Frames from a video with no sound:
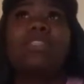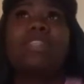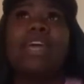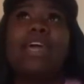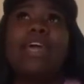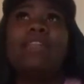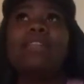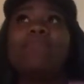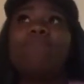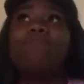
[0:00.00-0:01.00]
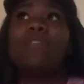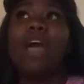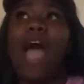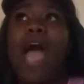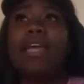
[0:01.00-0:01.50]
Then
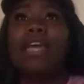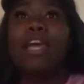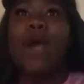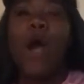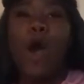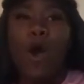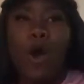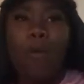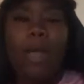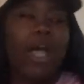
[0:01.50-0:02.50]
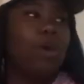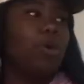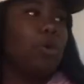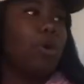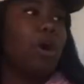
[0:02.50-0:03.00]
I get home and
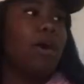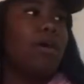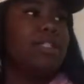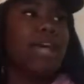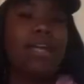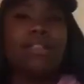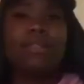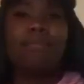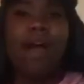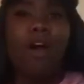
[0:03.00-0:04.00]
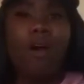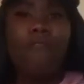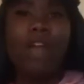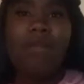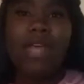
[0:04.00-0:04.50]
it's like my whole
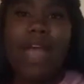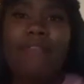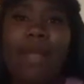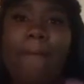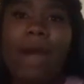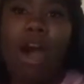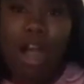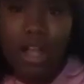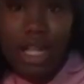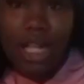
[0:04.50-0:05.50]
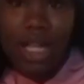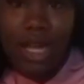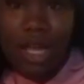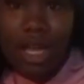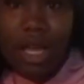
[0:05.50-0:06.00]
family having a party.
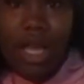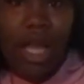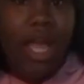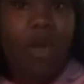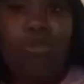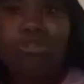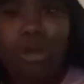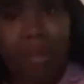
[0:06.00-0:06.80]
And who's on